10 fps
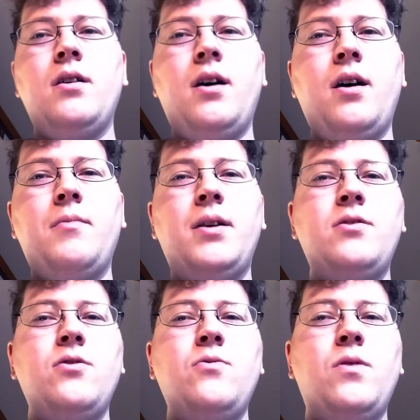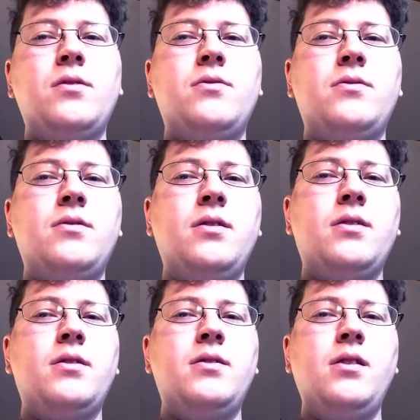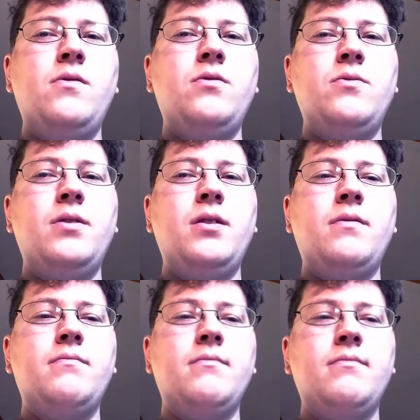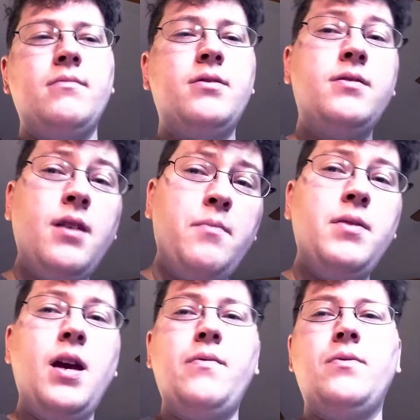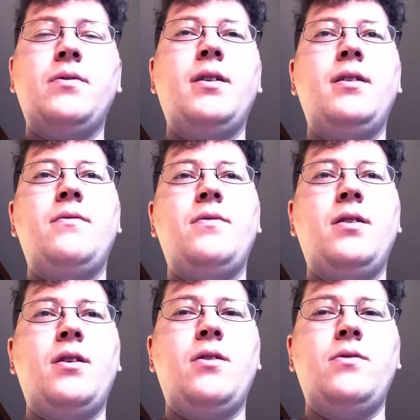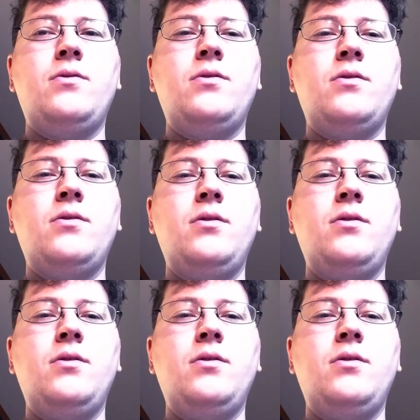I do want to still continue doing some Navy-related videos.